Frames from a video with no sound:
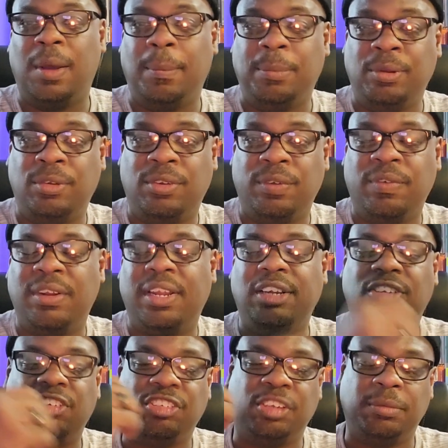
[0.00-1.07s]
abusive
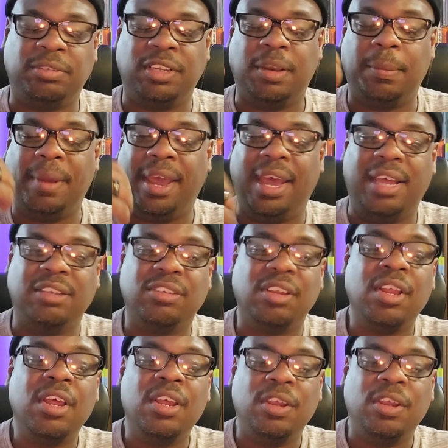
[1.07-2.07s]
relationships in the past.